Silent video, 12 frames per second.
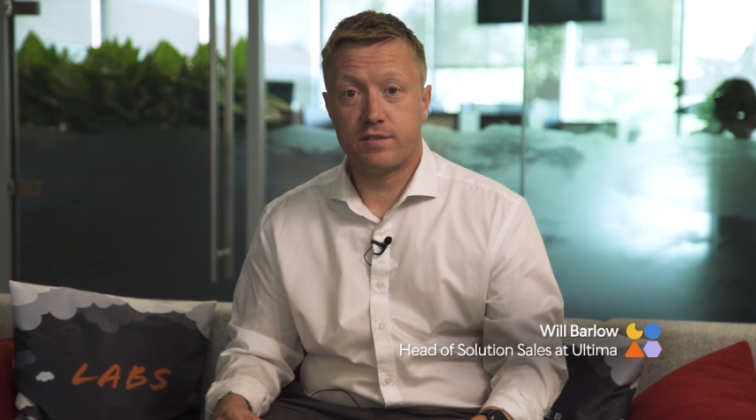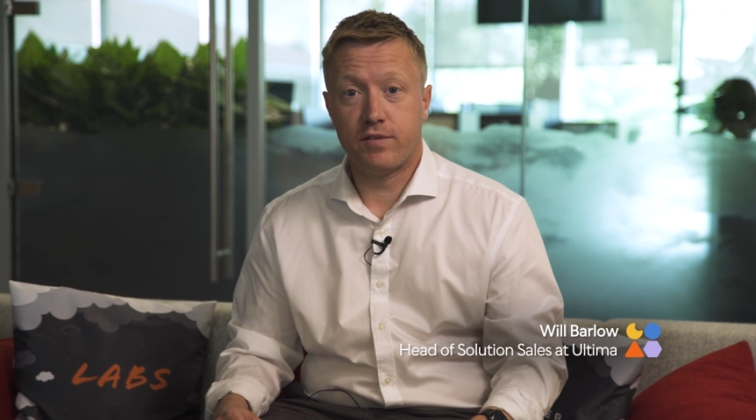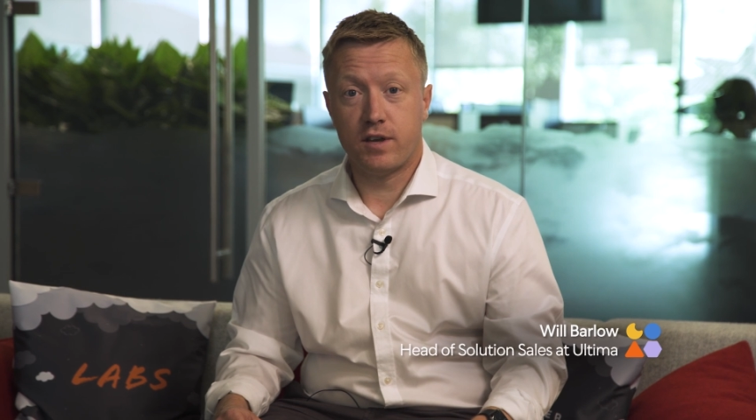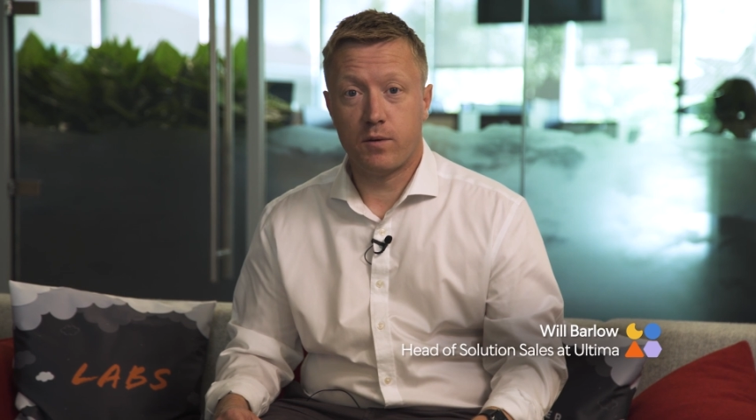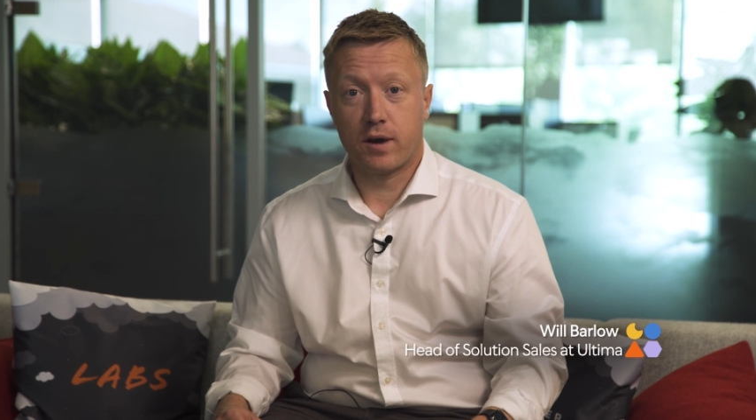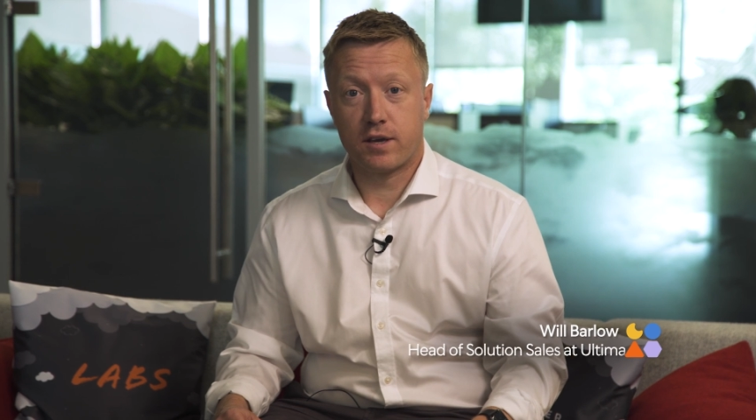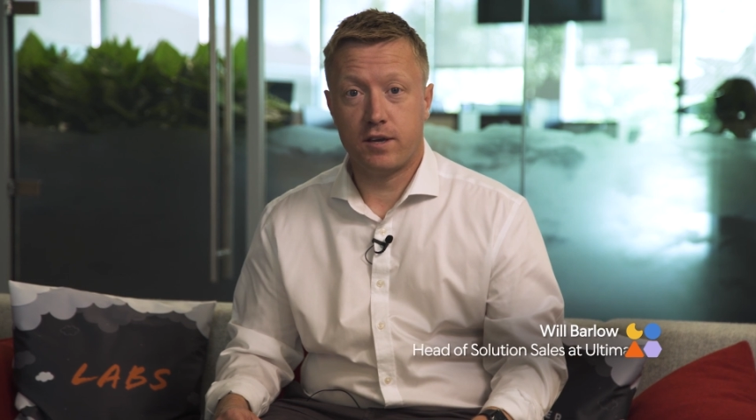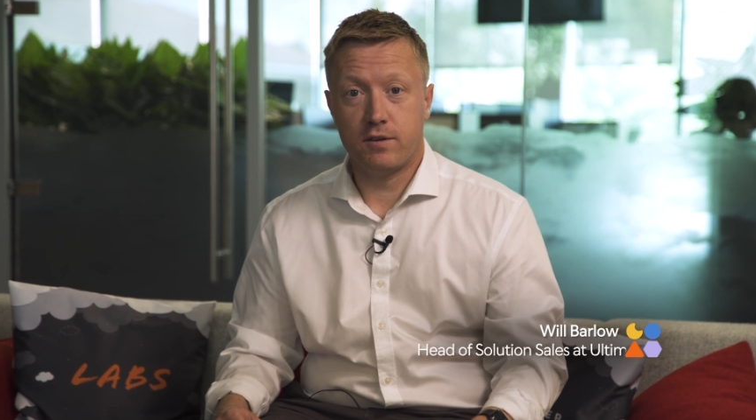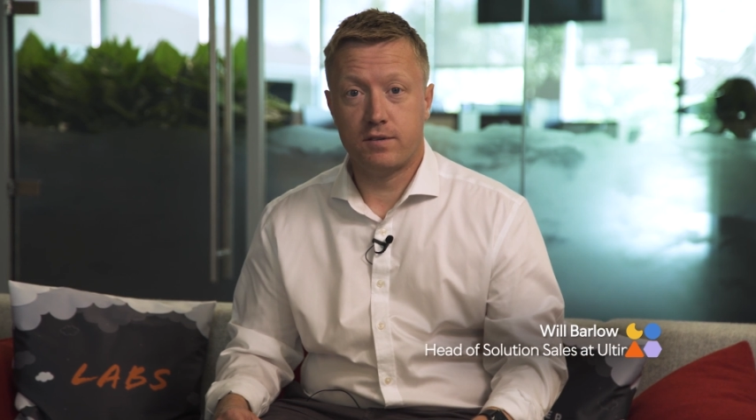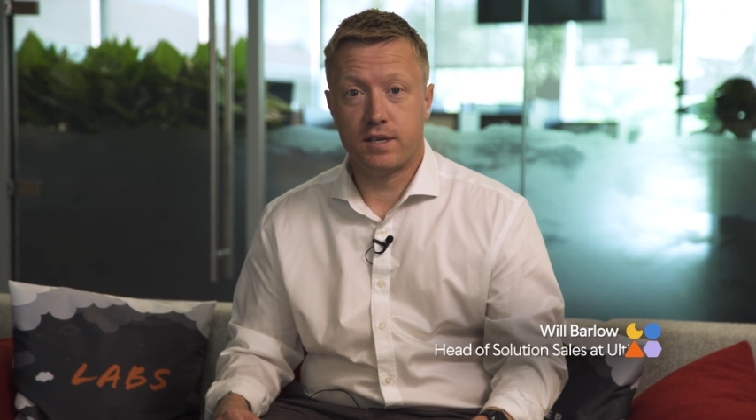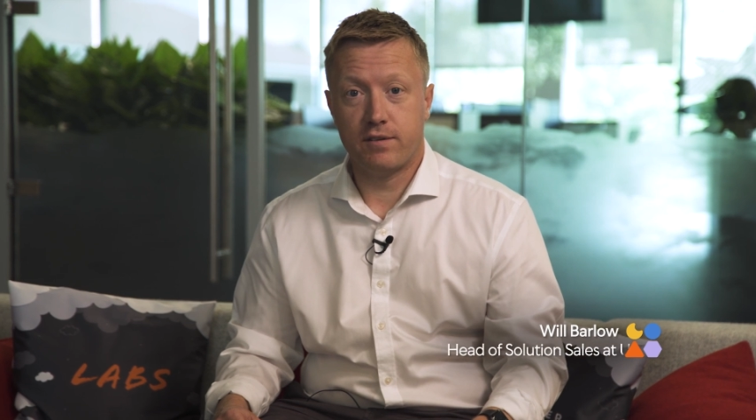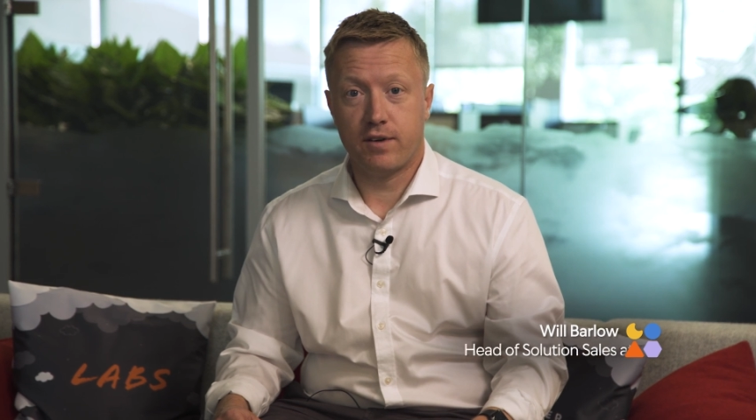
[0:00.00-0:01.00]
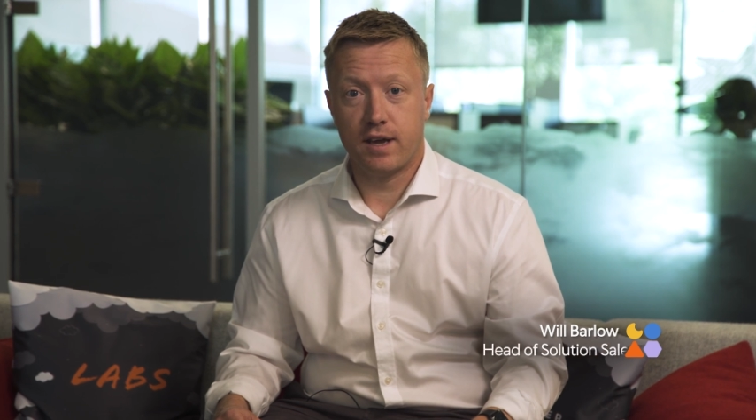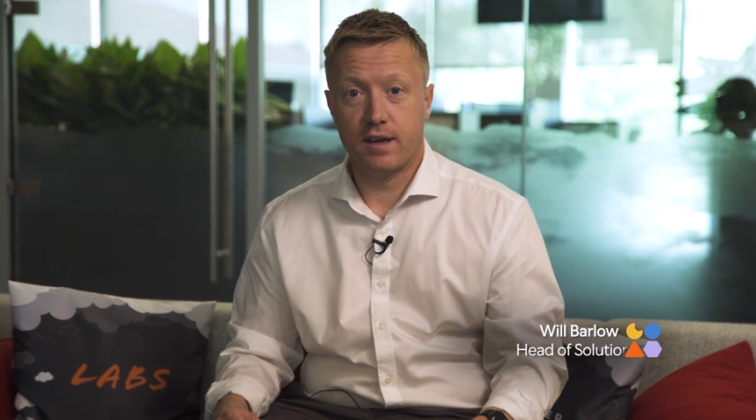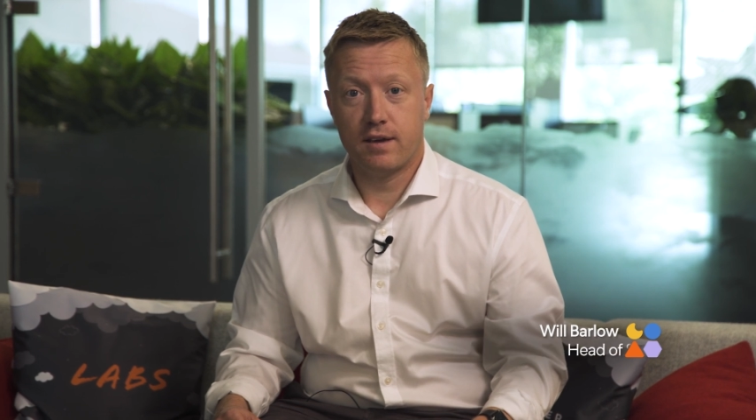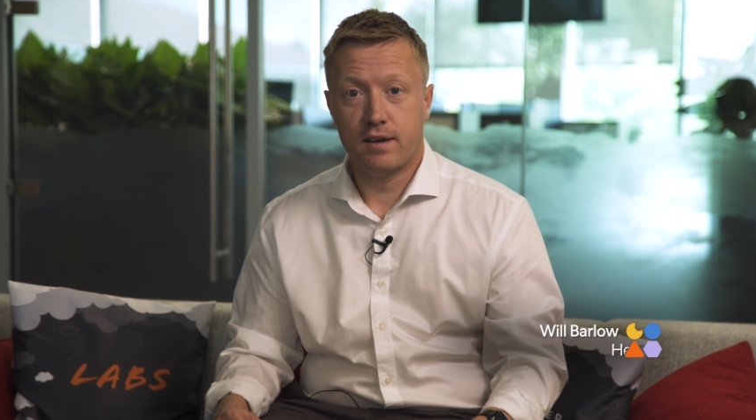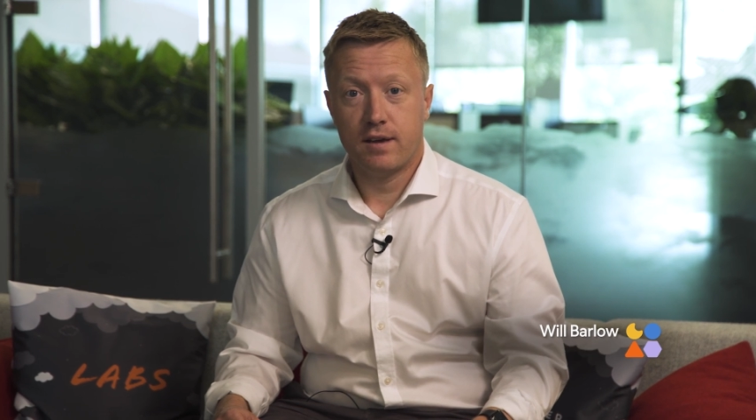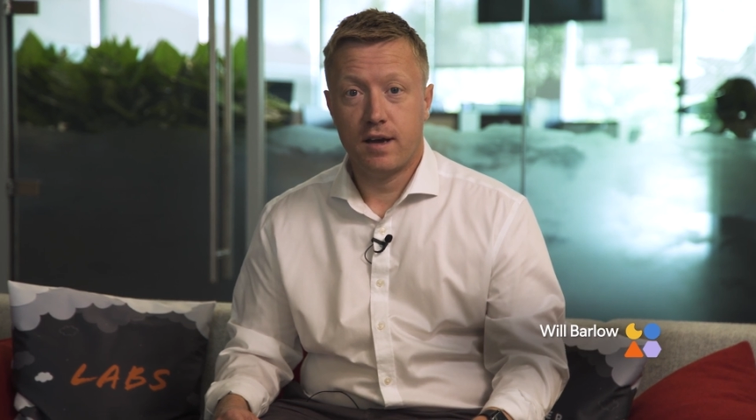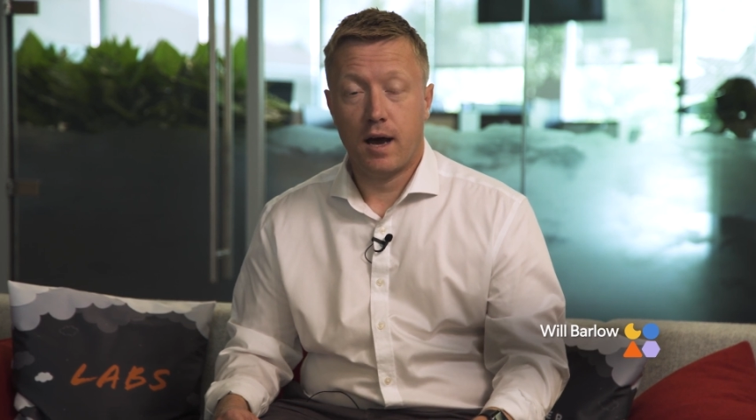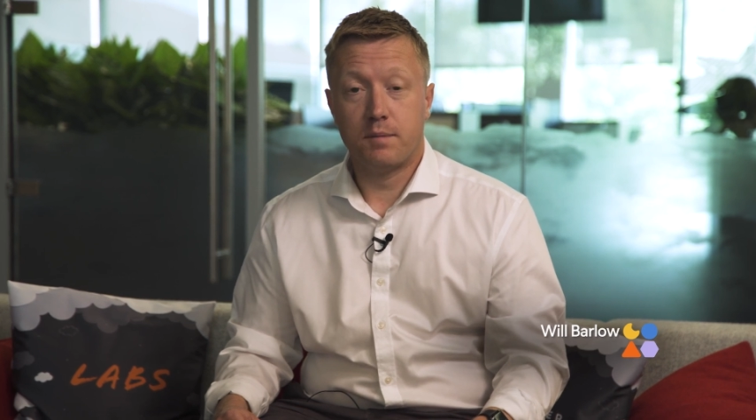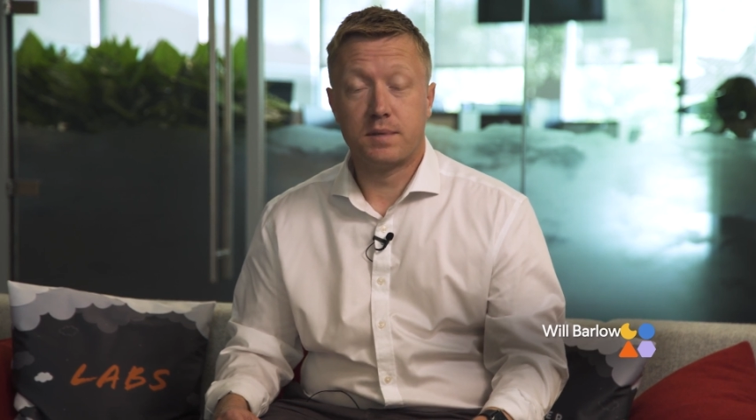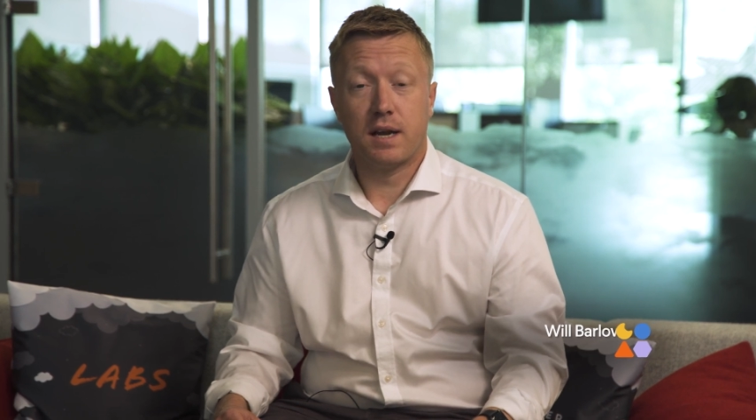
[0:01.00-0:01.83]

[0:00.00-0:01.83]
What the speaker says: for UiQ TV. I'm